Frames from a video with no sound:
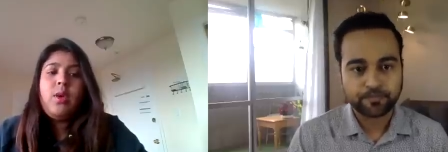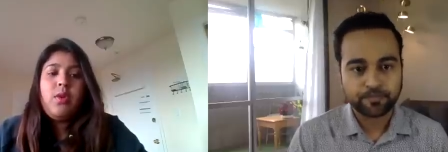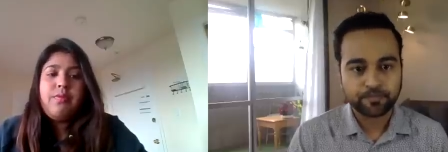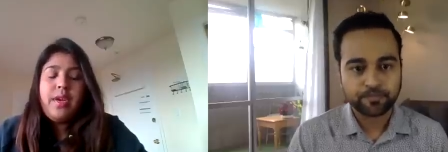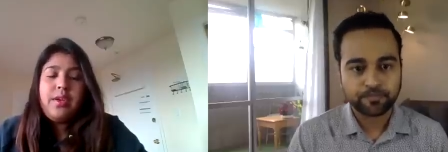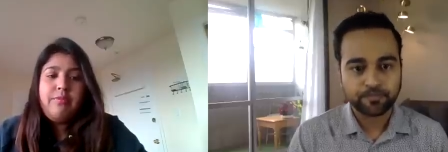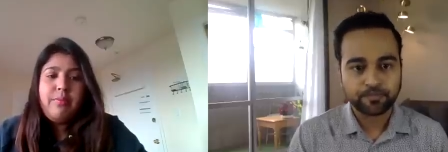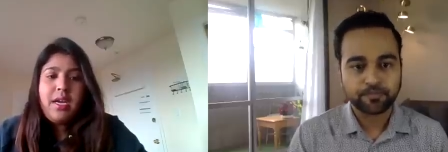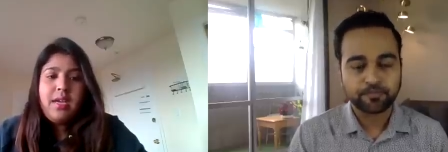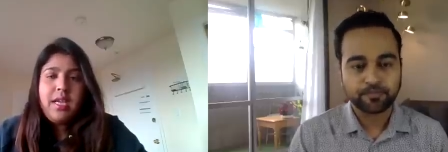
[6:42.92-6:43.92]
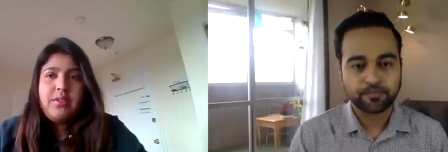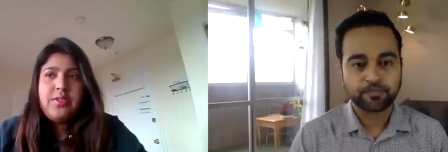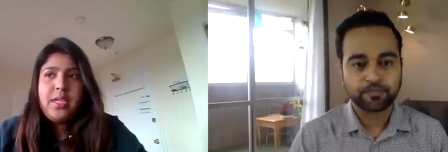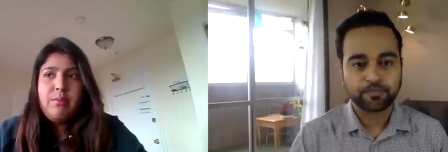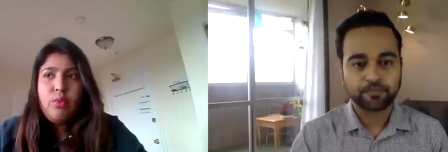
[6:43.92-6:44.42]
Speaker 1: close friend of mine, like
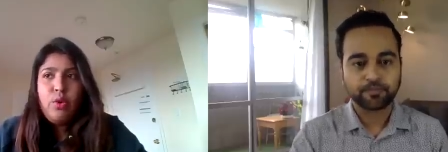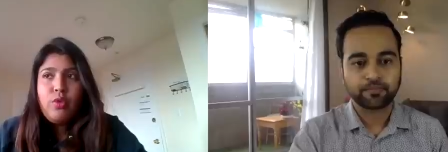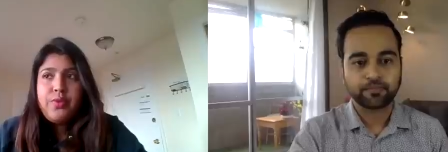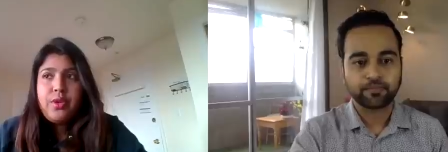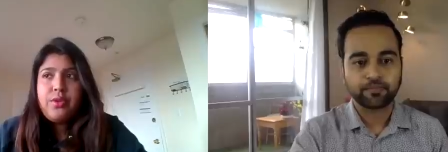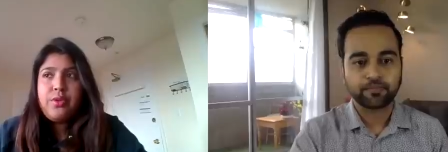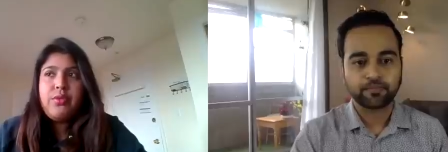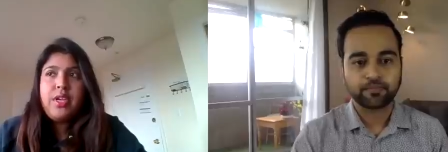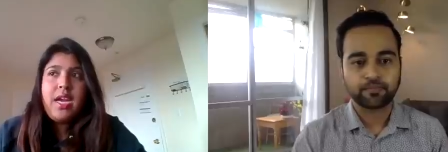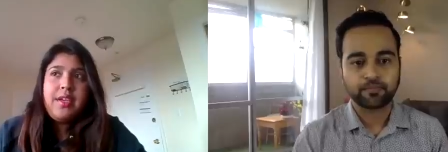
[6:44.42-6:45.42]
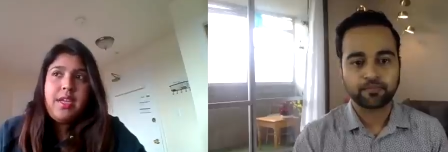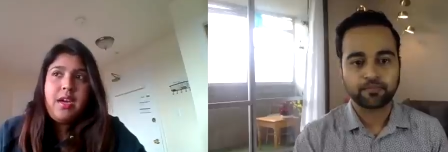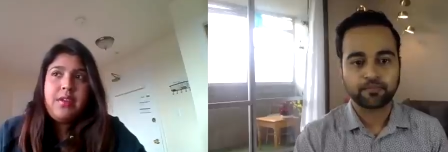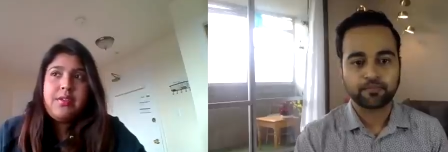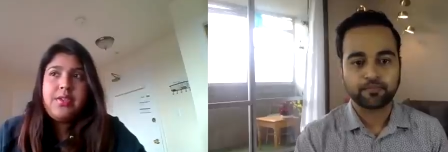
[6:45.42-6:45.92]
she moved to
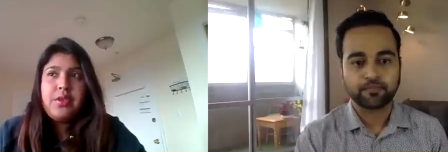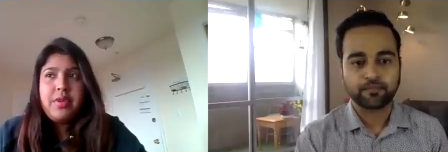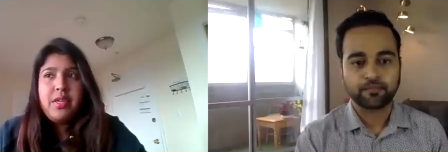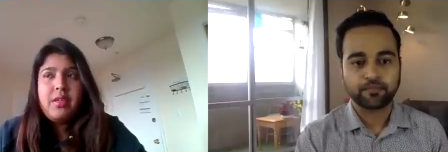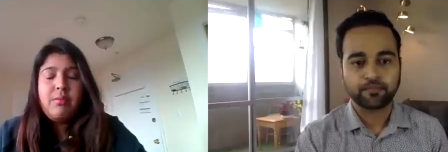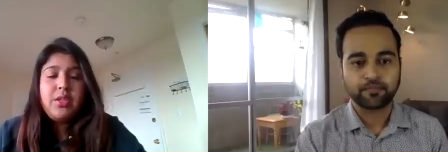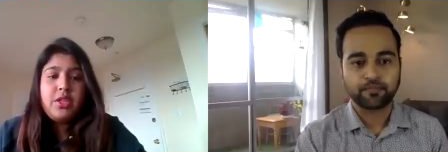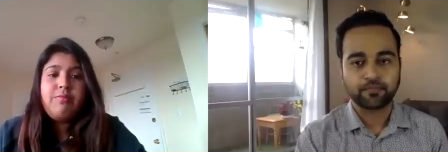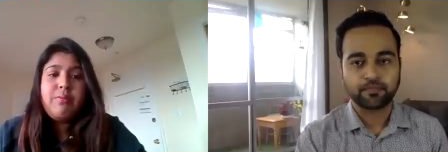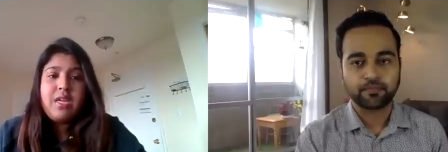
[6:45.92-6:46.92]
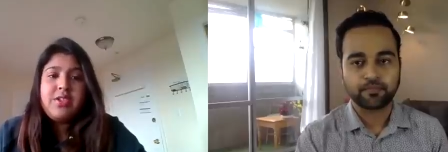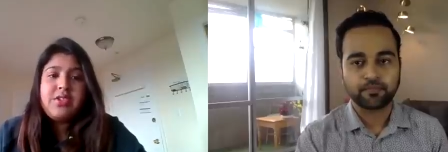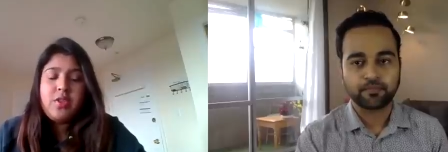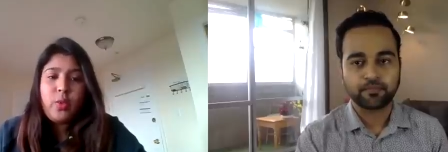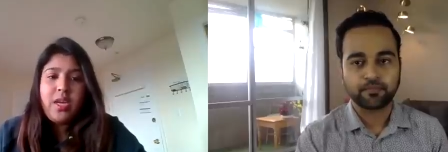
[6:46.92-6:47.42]
Canada during the month of March
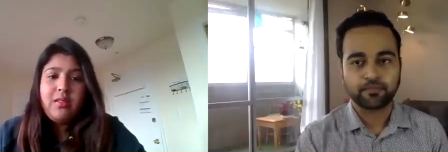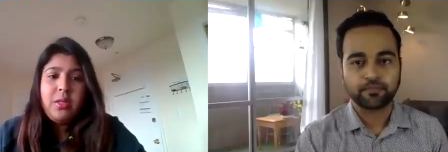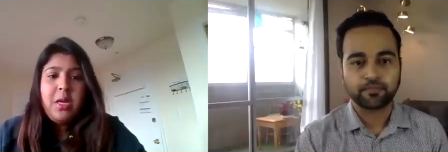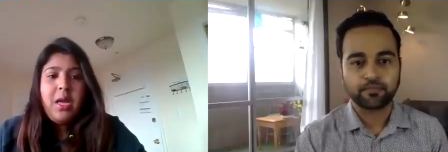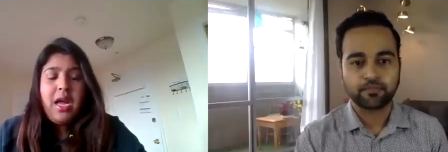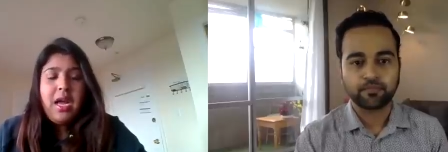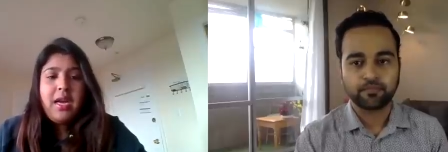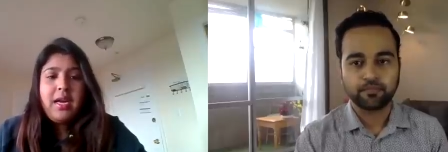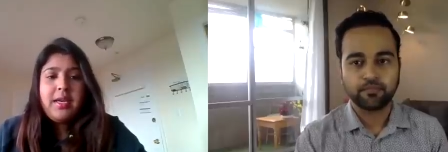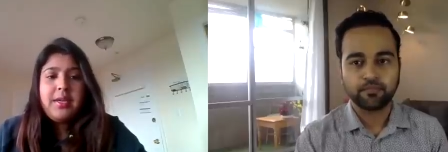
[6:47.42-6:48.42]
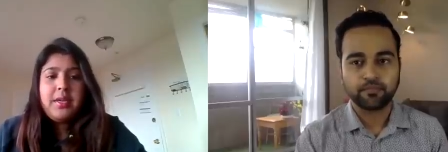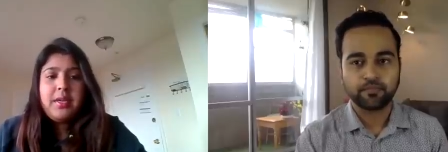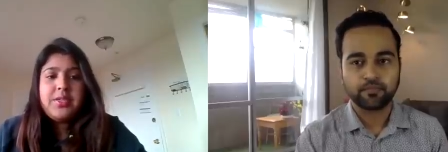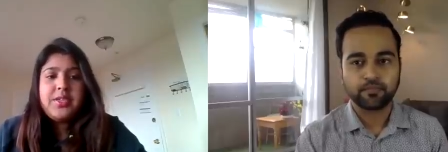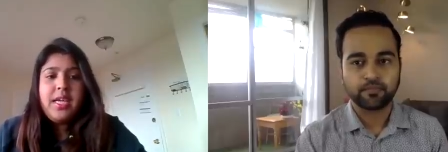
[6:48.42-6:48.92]
as well. And
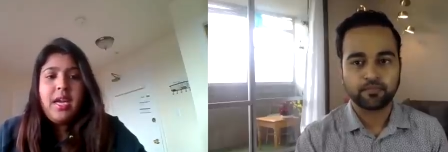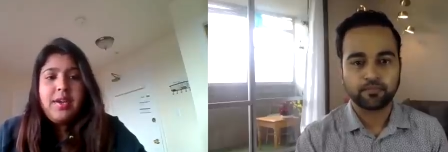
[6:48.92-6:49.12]
uh, she had